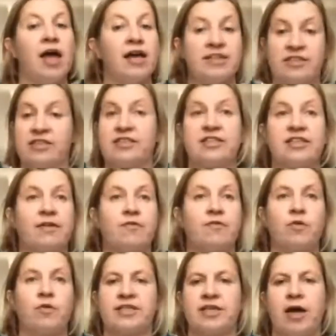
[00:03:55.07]
Just to give you
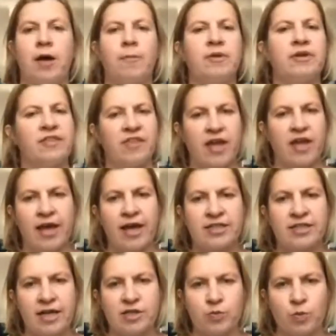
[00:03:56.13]
an example, in the
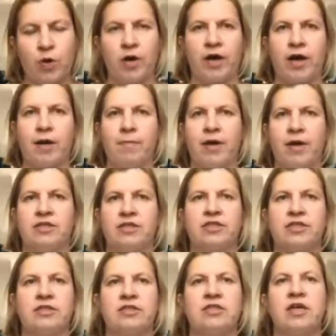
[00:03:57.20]
NHS work I
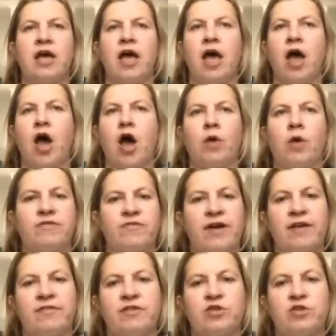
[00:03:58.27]
mentioned, we found that